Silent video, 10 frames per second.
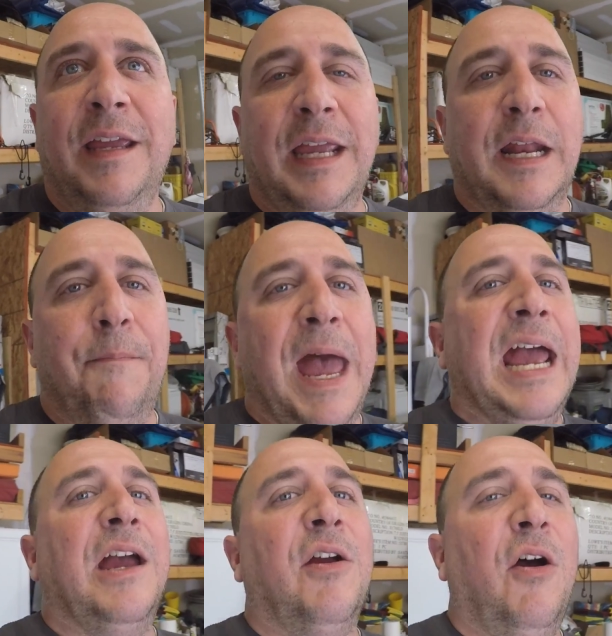in a
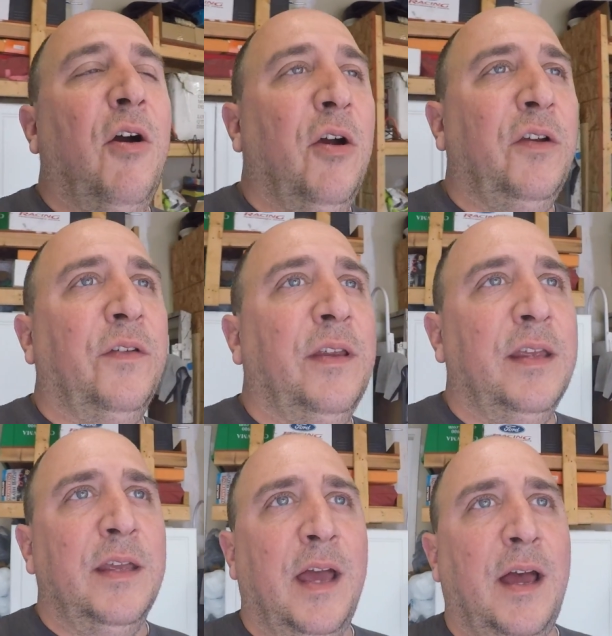pack of cars,
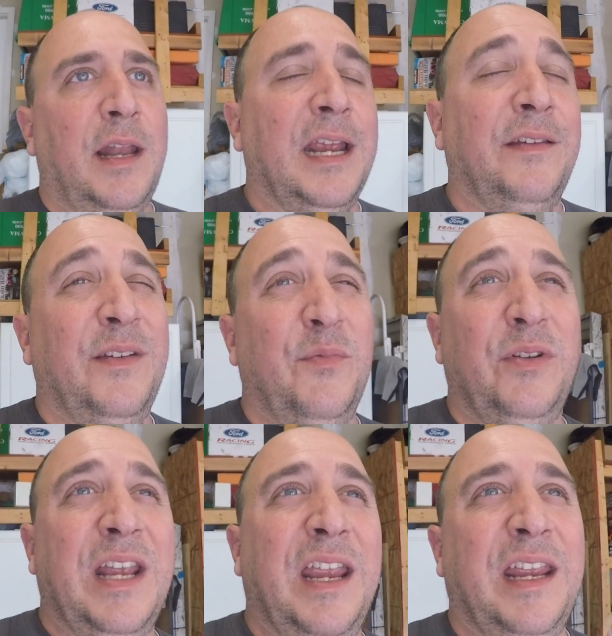like I said, we're
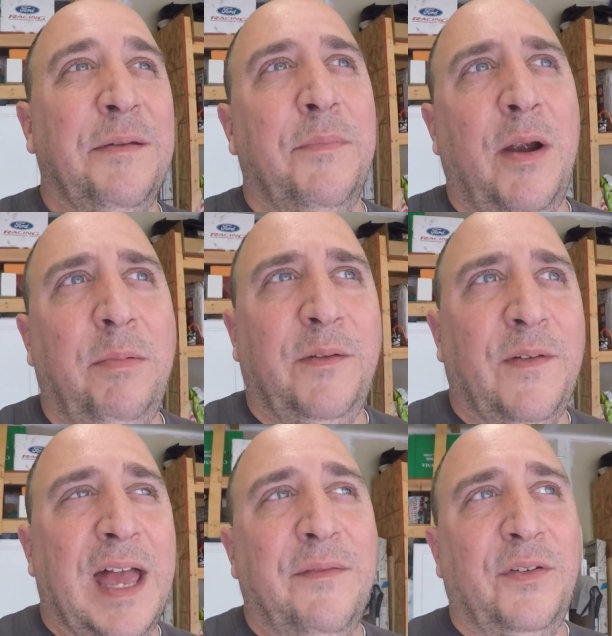taking probably
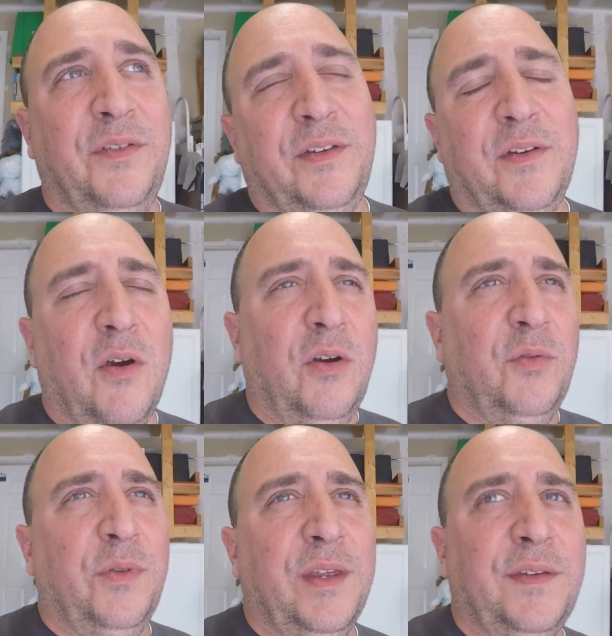5 or 6
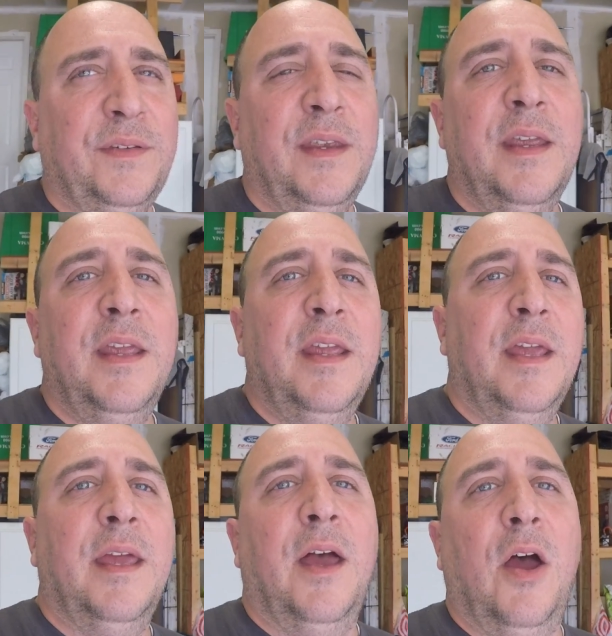cars with us.
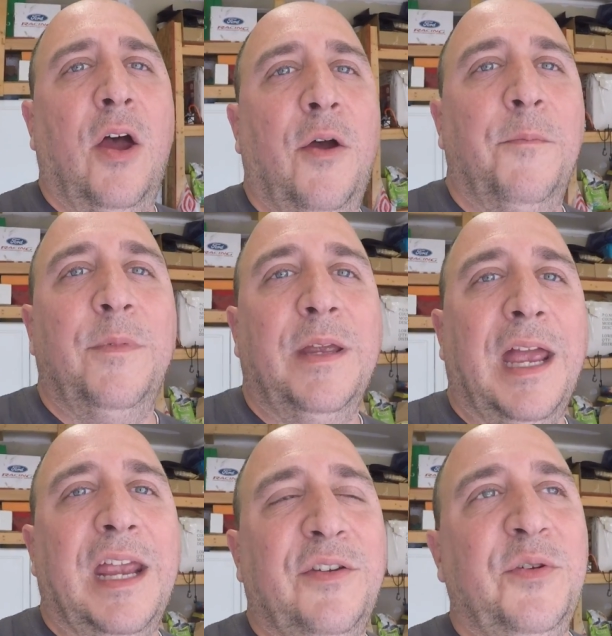
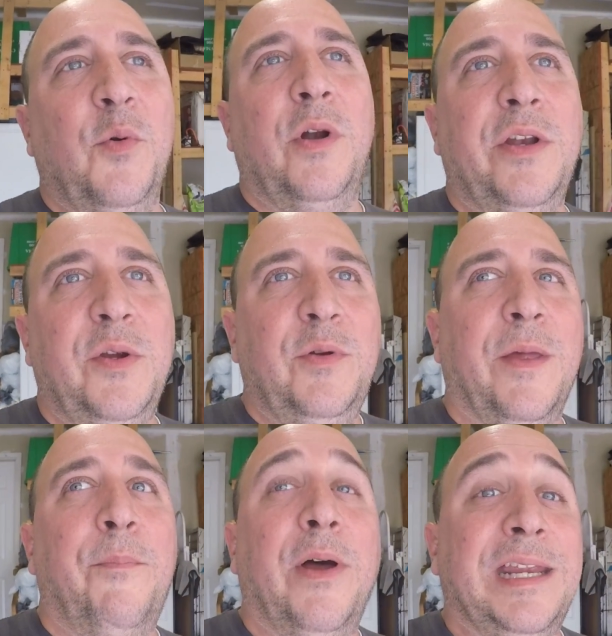I guess you want to do
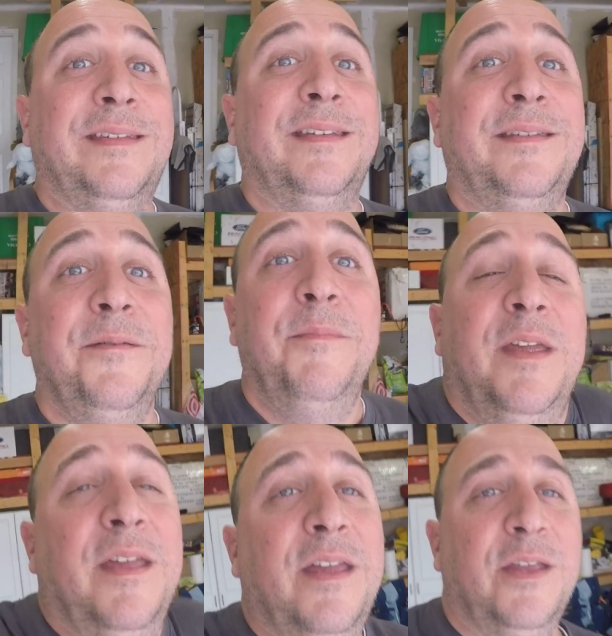the buddy system.
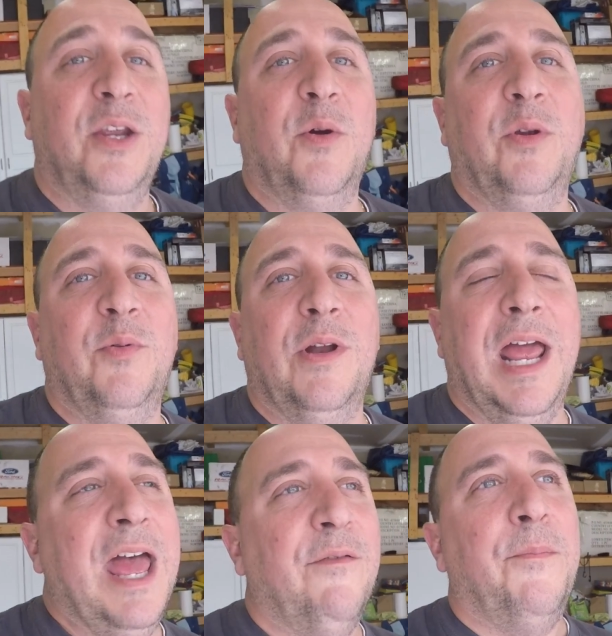You always want
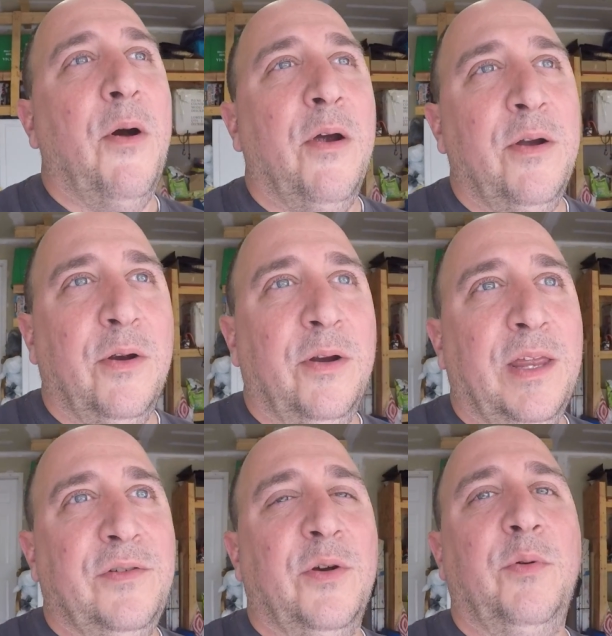to have a partner
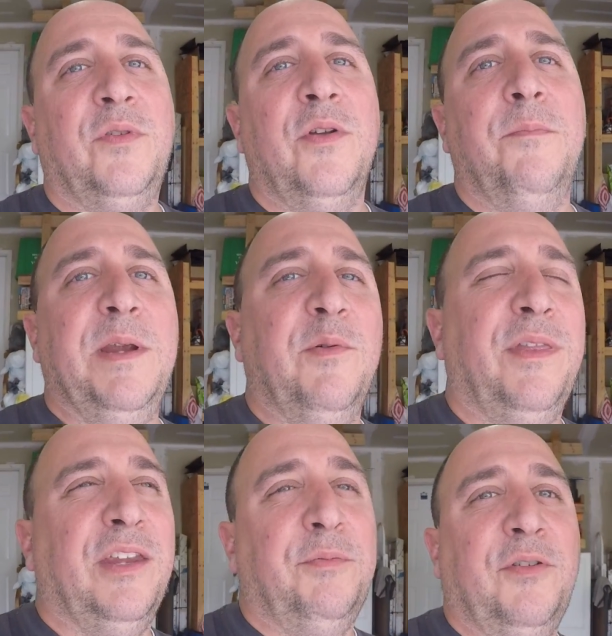that you're always going to be
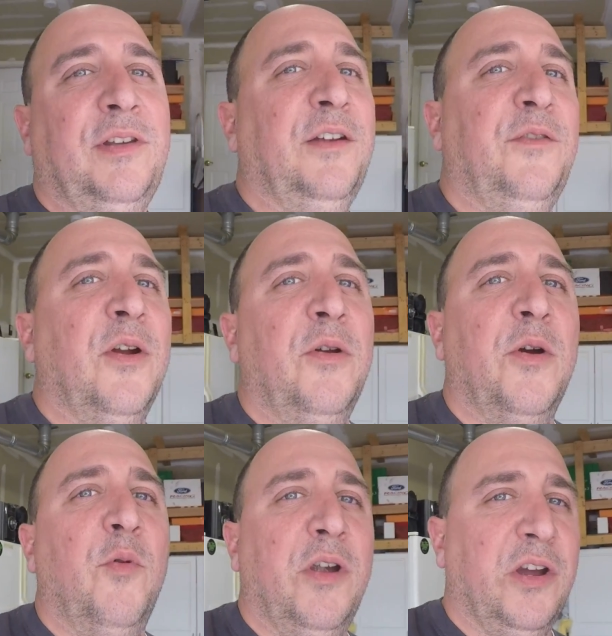with, especially if you don't
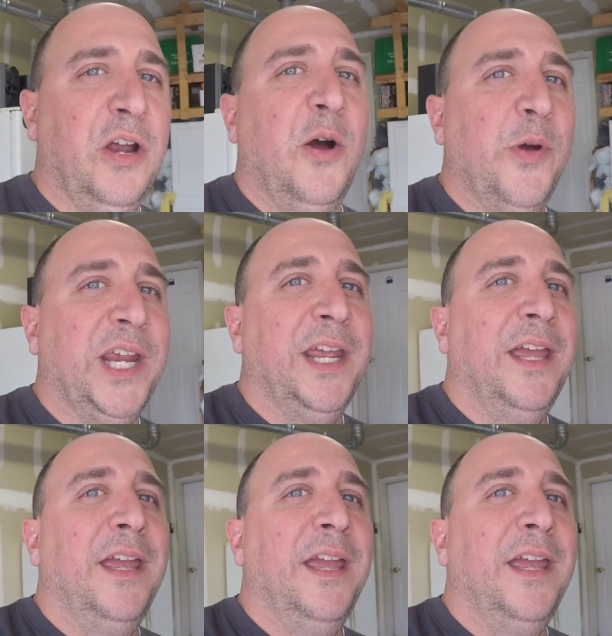know where you're going.